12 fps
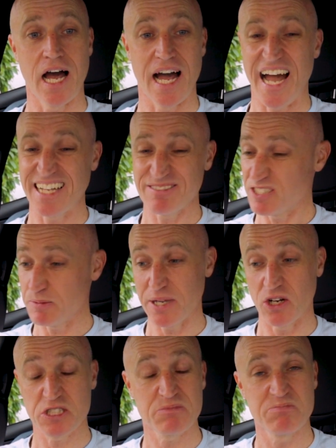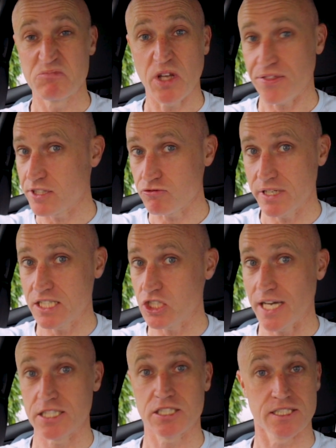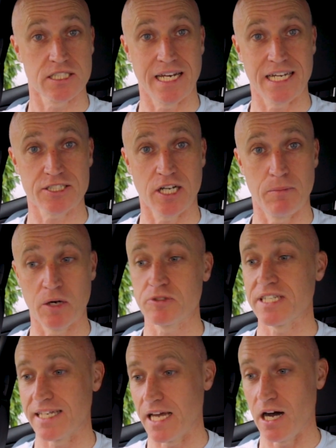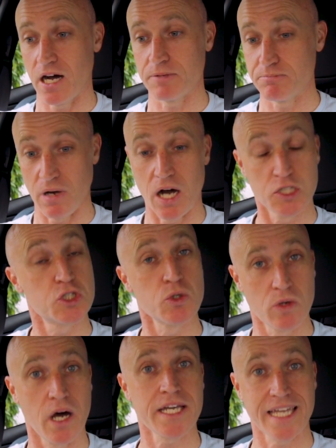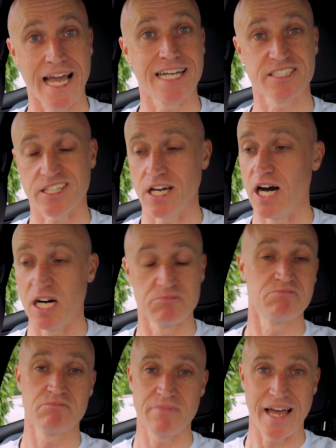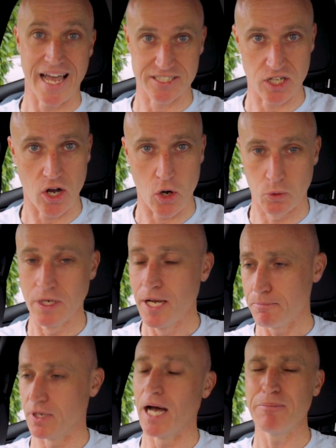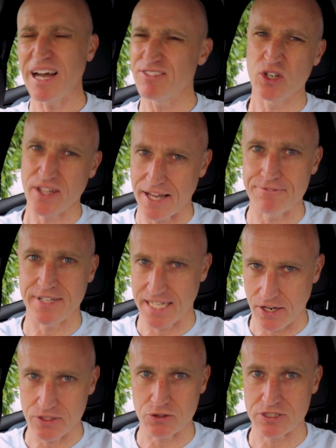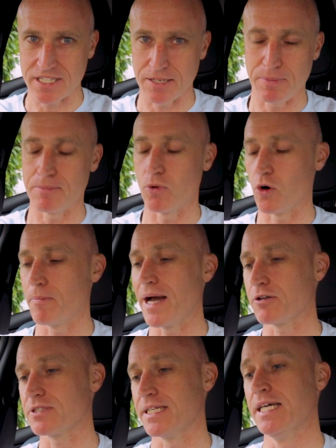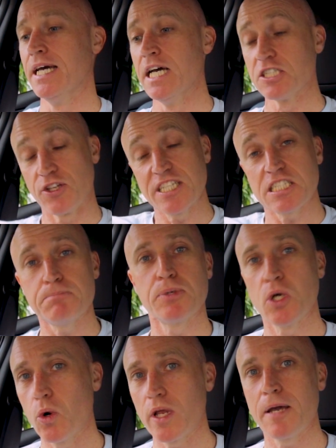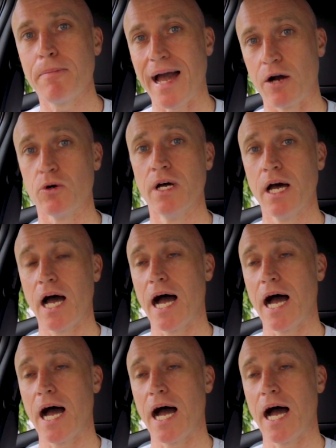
And to be honest, nothing's really changed since the last time I was in it. I do like it as a car, as a whole. But have a look at that video, and you'll see a bit more about it. So this is purely about...